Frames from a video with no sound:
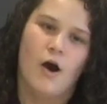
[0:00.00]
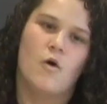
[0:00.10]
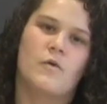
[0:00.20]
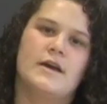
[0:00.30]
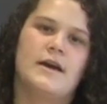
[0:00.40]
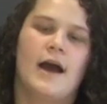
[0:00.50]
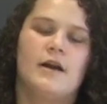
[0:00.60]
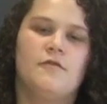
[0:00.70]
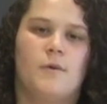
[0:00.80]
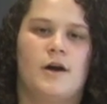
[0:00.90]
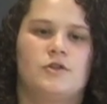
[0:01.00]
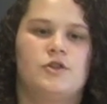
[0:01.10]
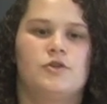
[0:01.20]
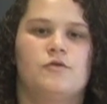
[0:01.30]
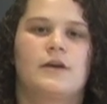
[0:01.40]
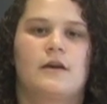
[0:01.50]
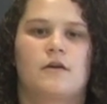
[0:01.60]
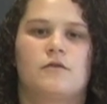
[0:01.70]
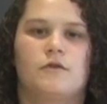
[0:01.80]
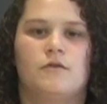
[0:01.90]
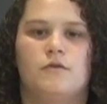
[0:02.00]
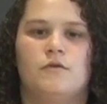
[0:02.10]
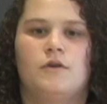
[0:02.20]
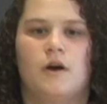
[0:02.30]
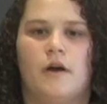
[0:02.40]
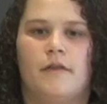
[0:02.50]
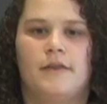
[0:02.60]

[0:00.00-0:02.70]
We kind of want to conclude